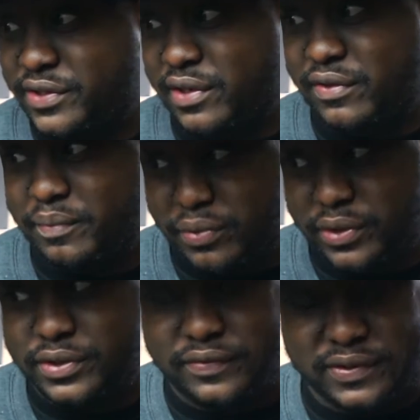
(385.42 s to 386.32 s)
So with
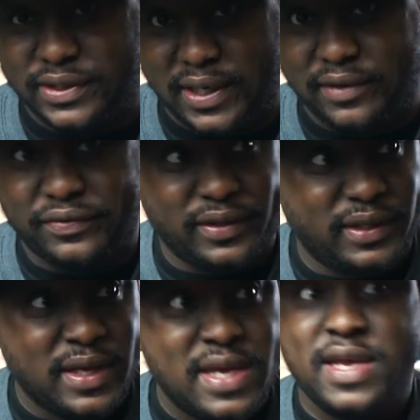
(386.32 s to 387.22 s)
portrait
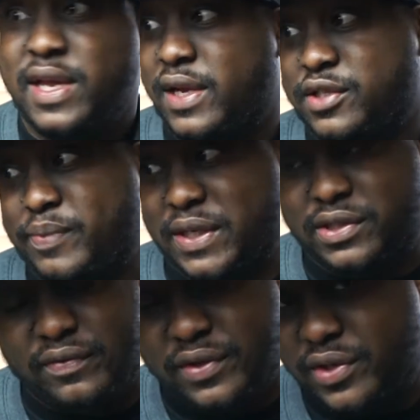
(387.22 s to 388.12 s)
photography,
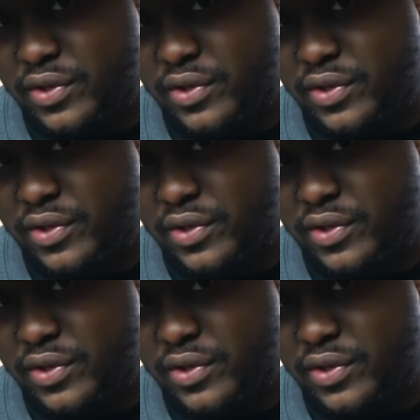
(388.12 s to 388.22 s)
especially if you're